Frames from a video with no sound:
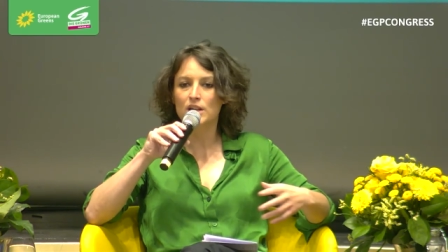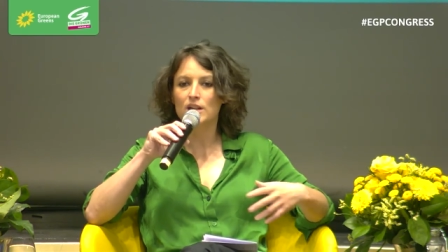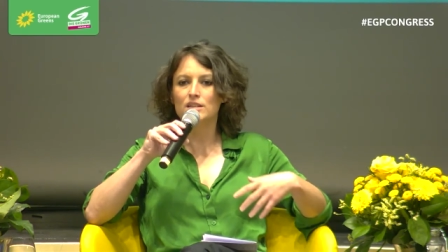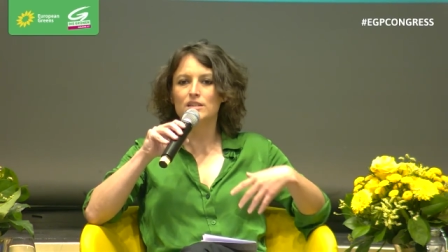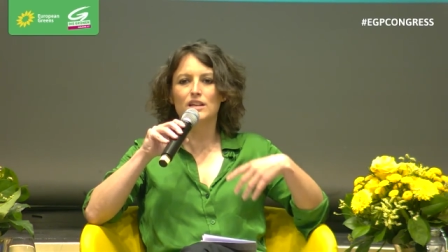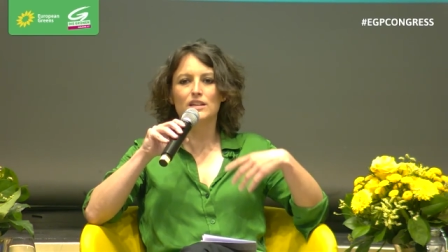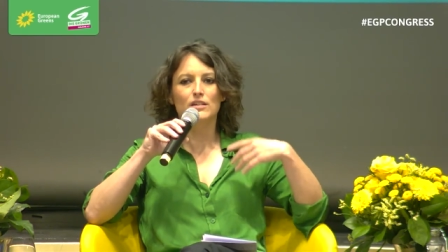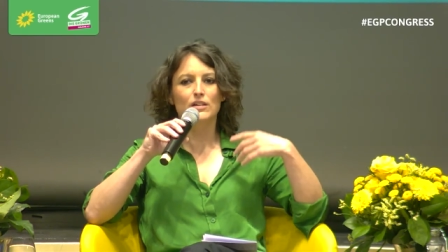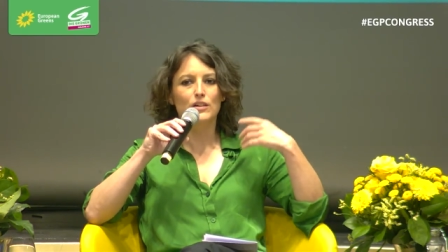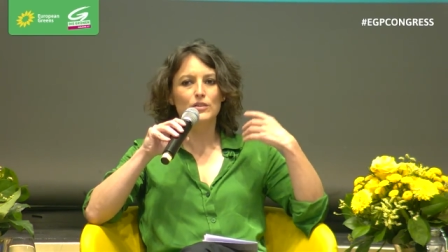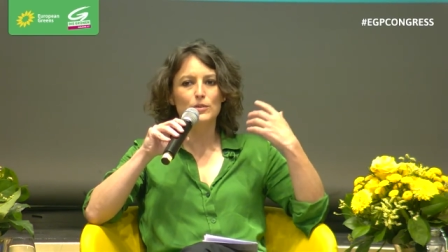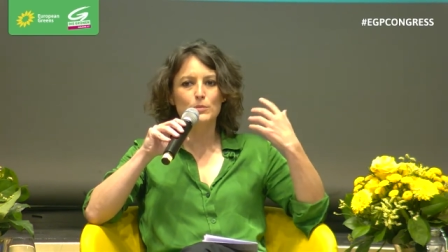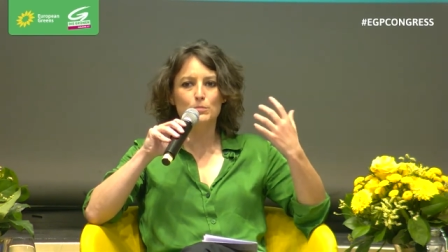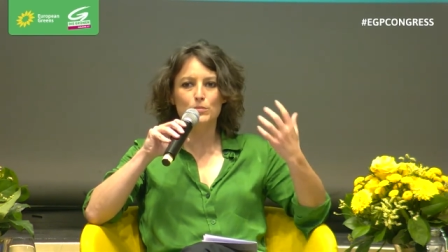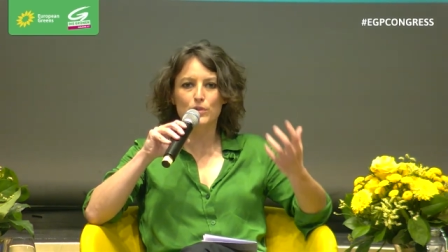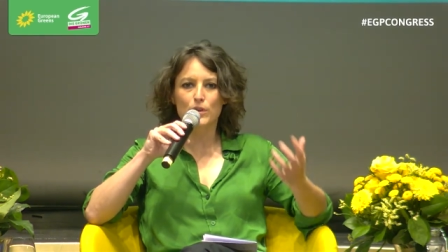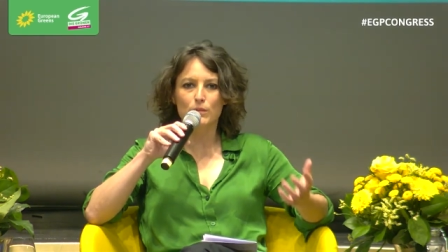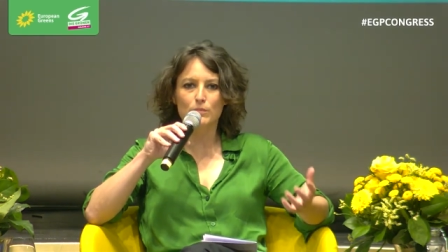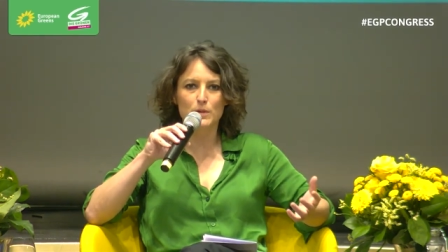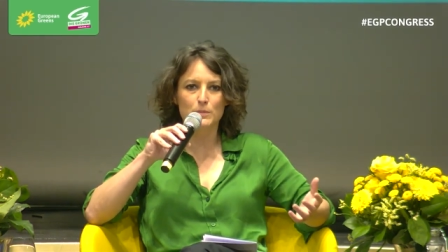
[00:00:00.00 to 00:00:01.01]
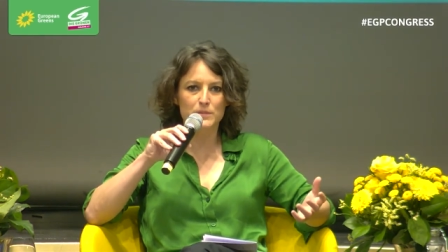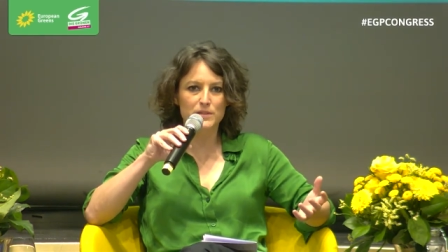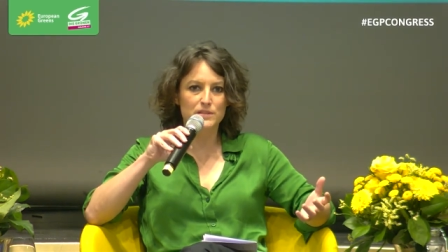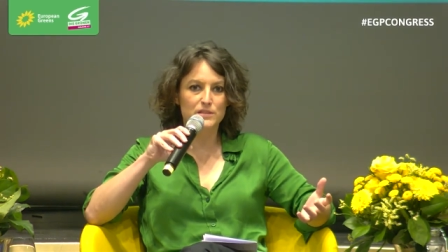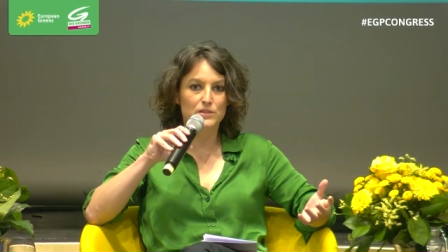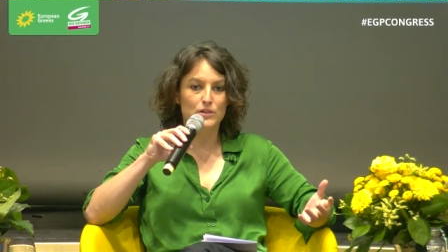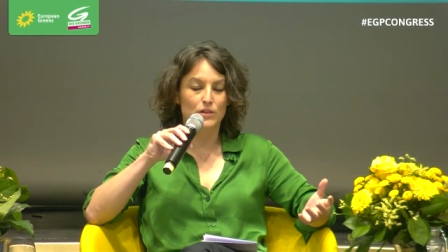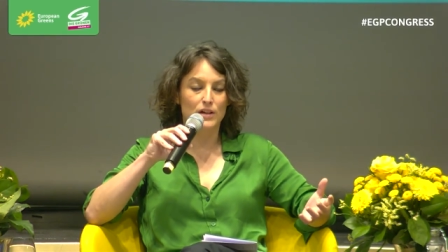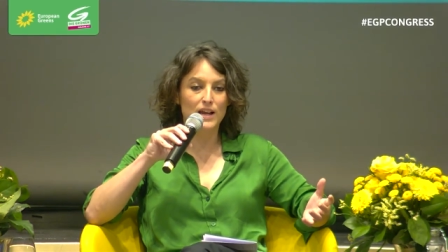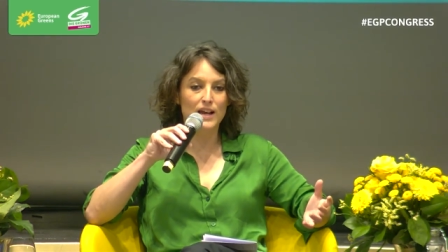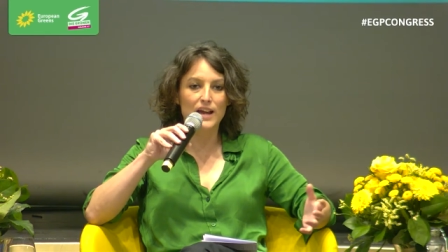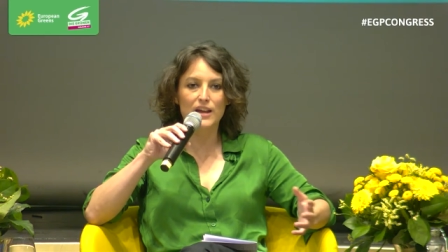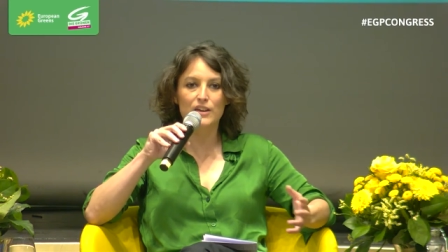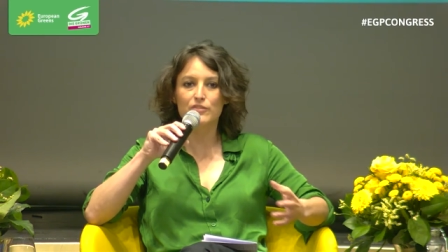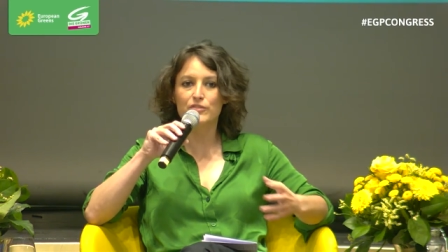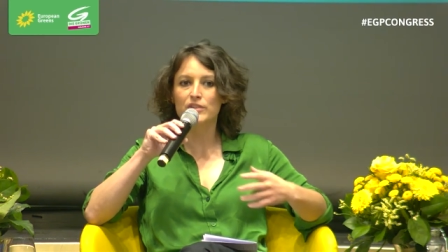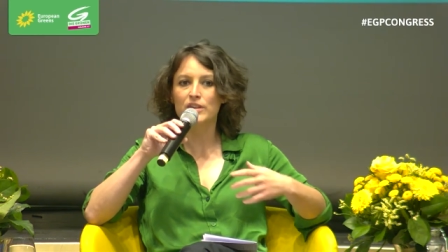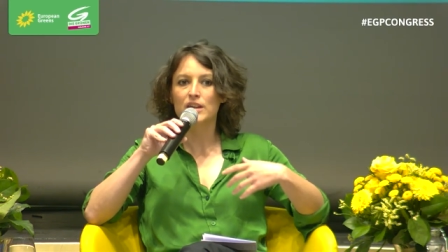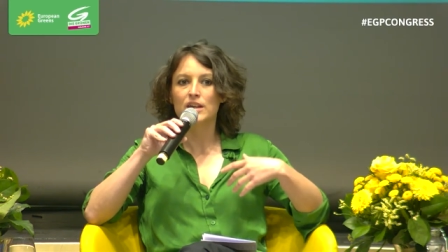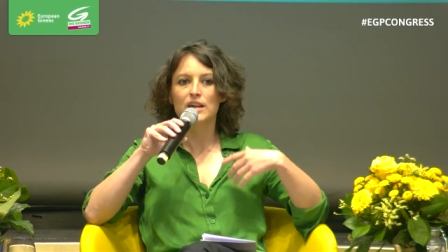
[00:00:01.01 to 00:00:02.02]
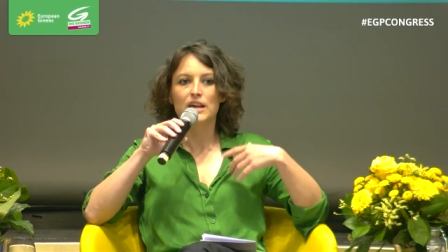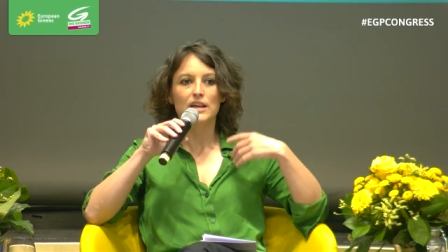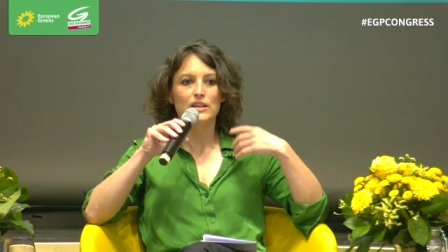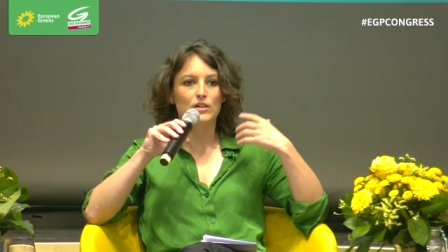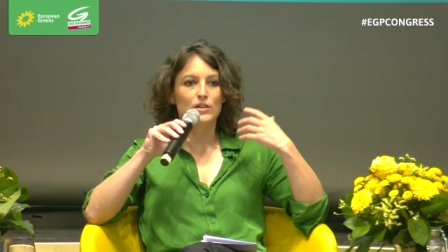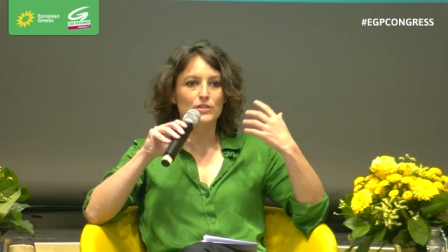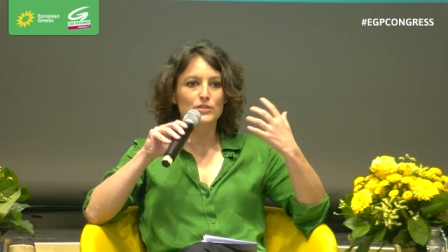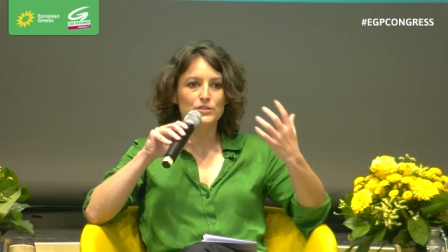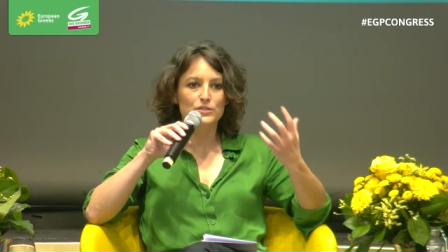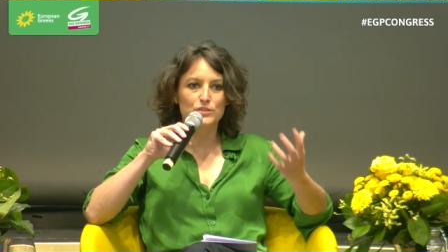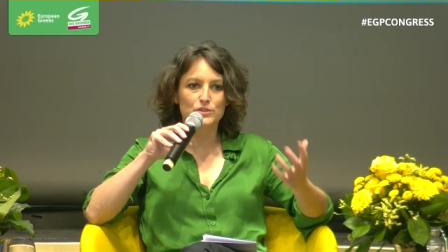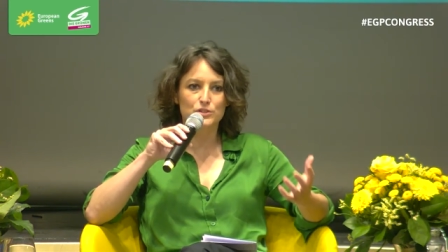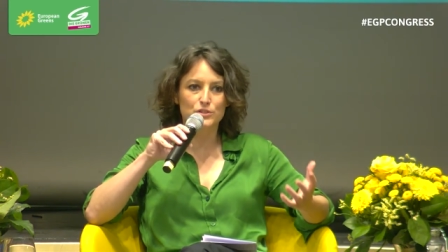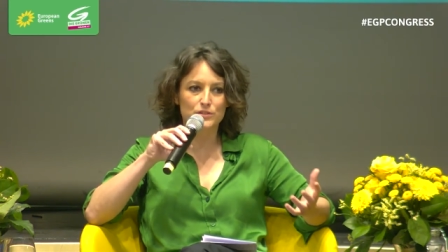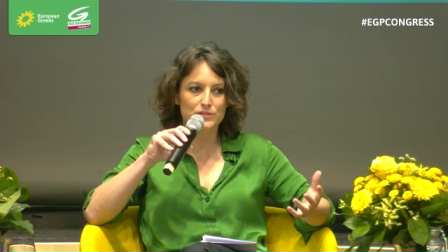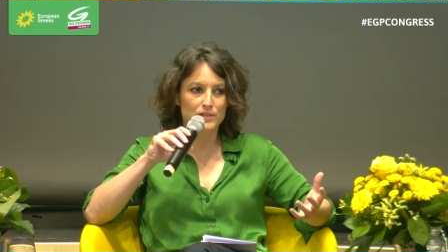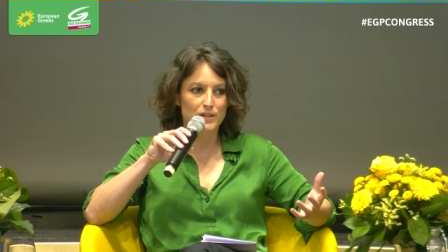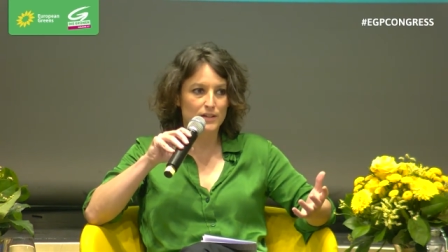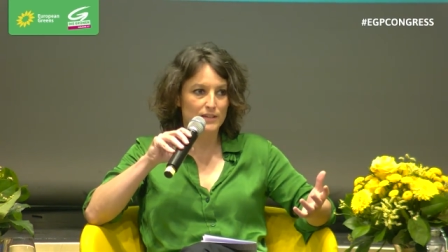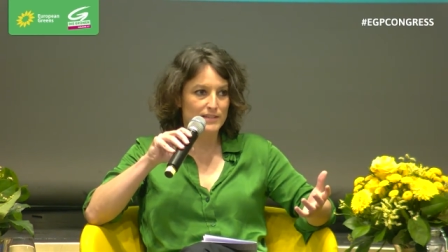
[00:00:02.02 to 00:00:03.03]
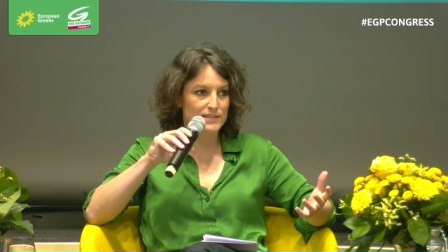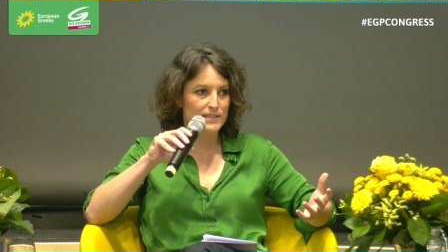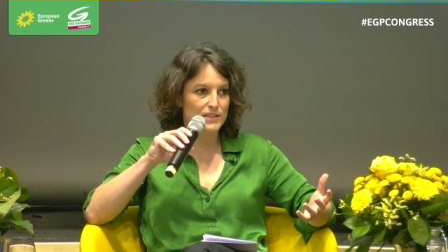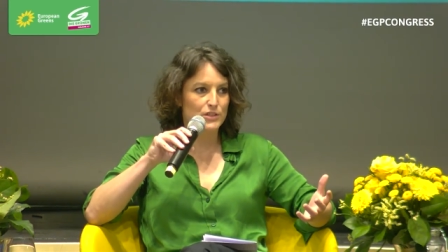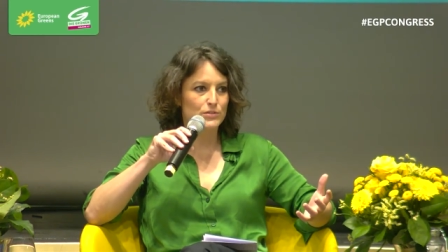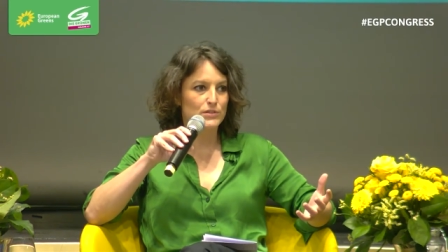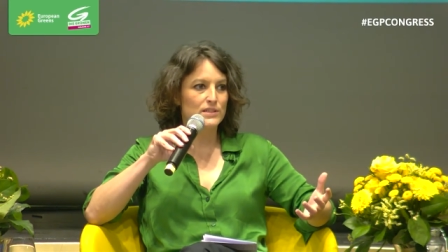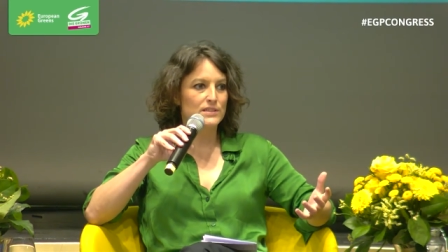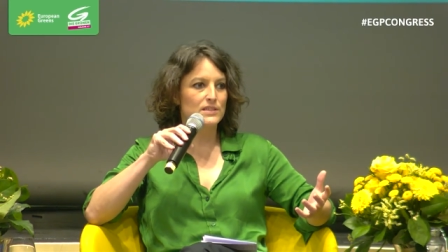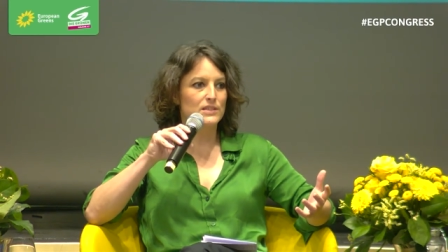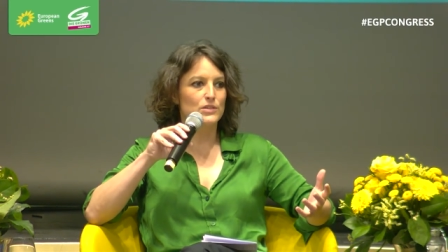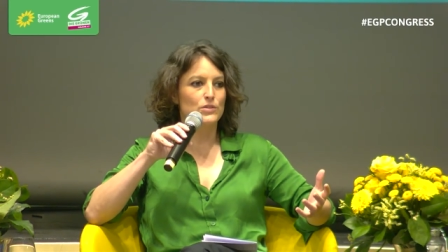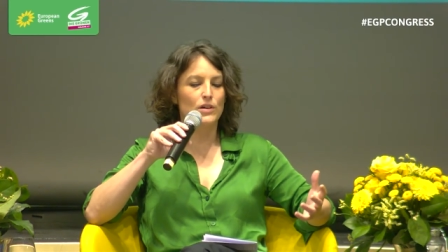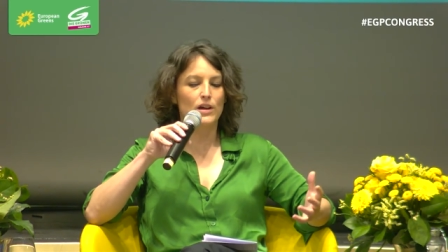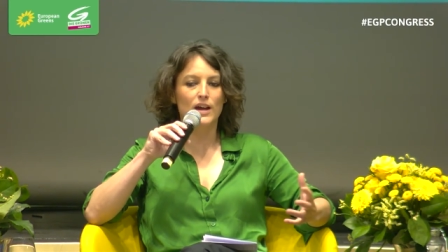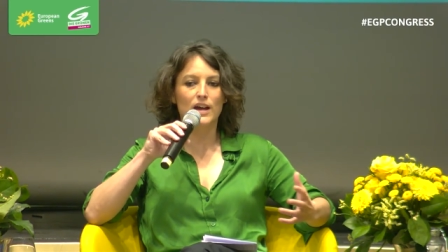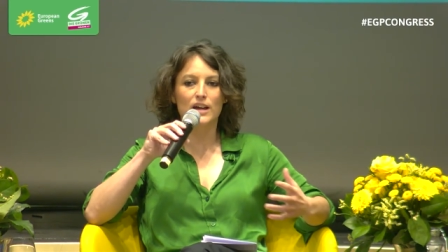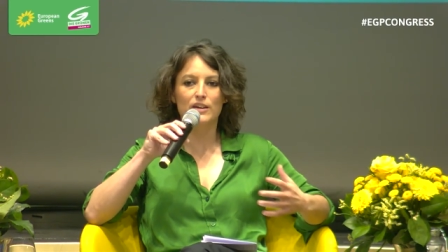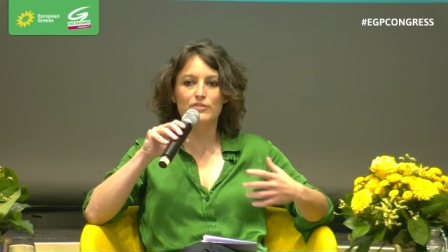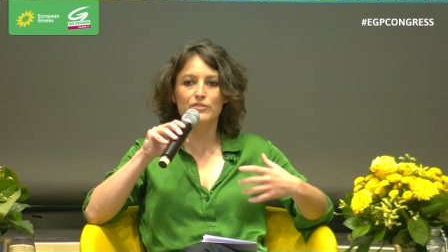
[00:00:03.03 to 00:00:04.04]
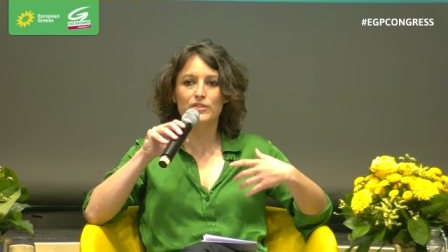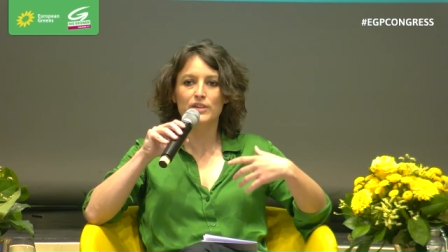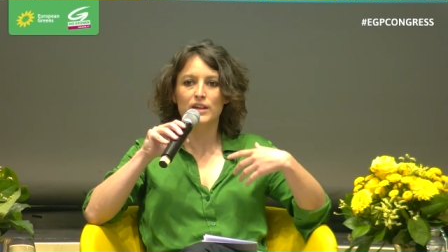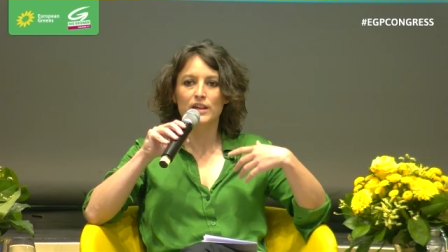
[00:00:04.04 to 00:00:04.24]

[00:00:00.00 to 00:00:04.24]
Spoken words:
that all the problems in your life and all the social insecurity you have,